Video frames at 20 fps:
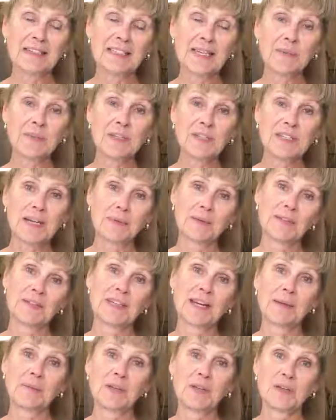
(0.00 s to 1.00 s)

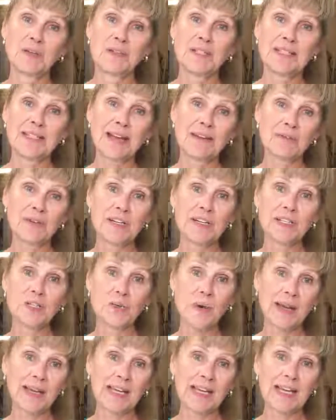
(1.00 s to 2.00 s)

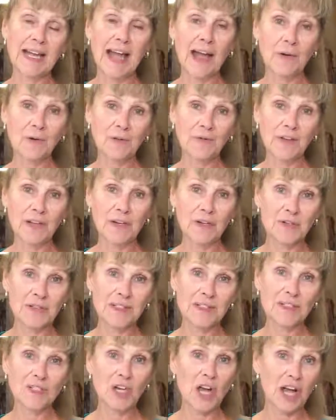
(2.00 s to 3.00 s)

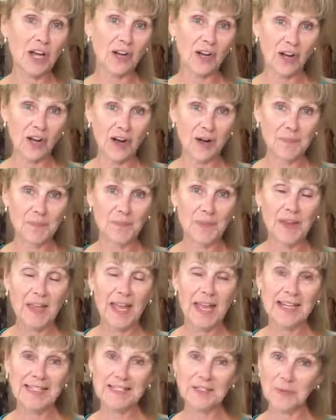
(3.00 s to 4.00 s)
www.discoverytrekkingoutfitters.com
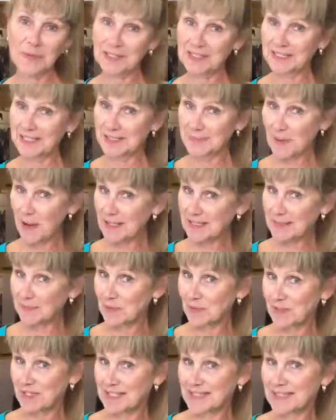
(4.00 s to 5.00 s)
as quickly as
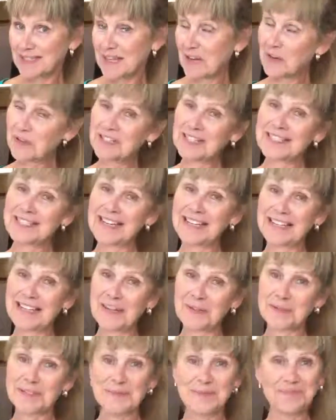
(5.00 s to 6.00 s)
possible because they're going to sell
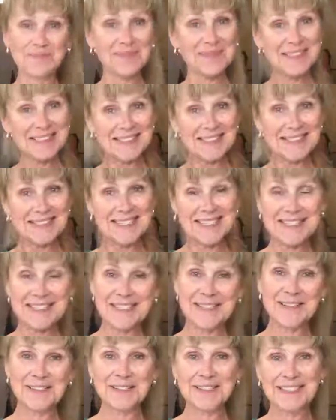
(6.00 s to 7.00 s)
out. See you
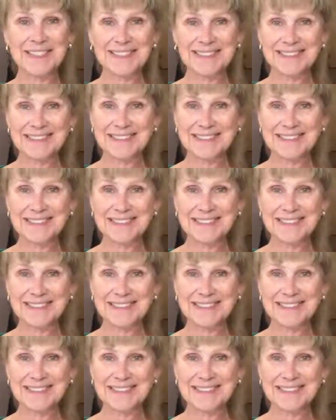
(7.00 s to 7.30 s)
soon.